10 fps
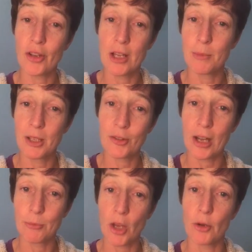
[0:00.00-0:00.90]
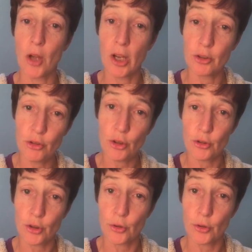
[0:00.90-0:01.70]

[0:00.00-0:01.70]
and say them in the same tone. I should